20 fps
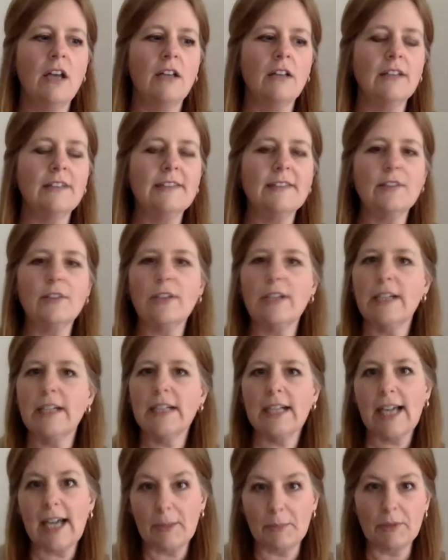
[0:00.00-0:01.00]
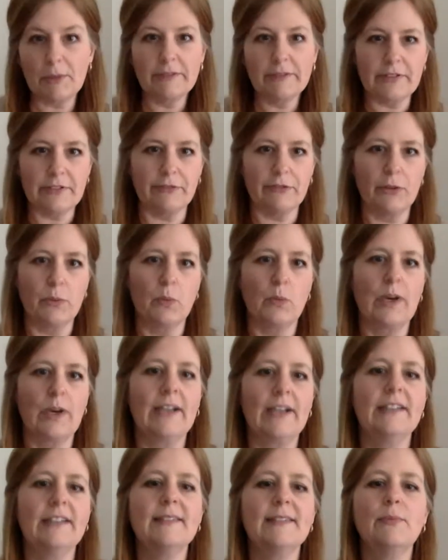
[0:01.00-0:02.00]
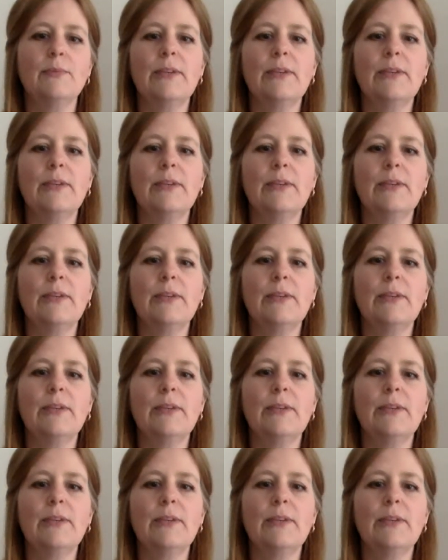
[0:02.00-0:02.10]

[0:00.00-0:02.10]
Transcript: Let's look at it a couple of different ways.